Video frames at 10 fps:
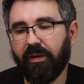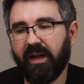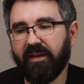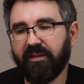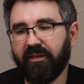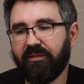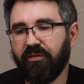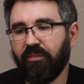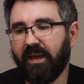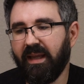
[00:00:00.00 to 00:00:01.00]
But as I
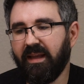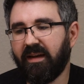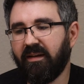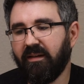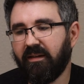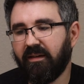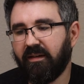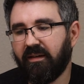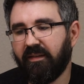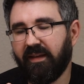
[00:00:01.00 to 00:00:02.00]
zoom in,
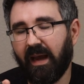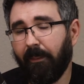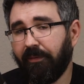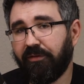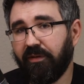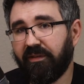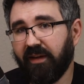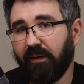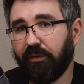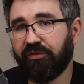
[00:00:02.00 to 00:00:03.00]
the aperture
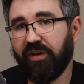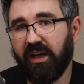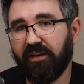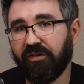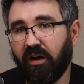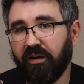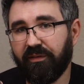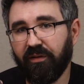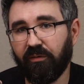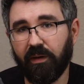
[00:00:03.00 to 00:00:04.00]
inside will change on
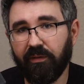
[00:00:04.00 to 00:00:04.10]
its own.